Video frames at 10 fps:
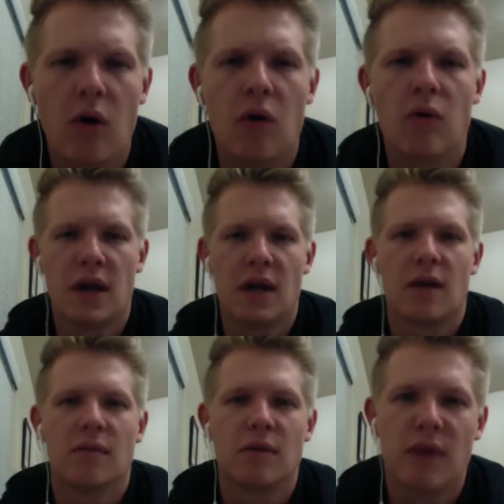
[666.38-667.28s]
yeah,
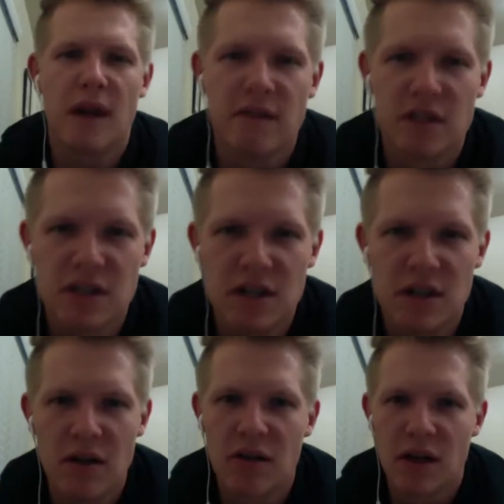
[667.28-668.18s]
we have the sheet.
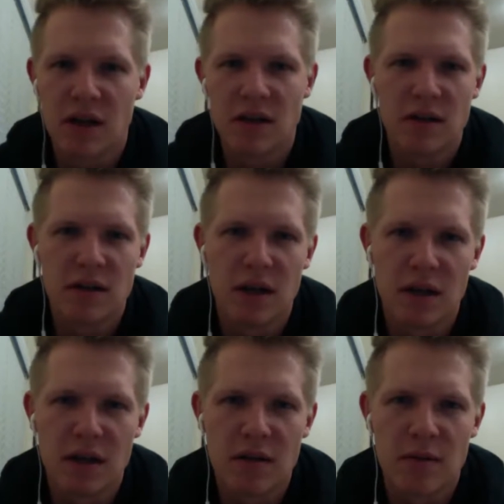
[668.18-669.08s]
Okay. Yeah, never mind.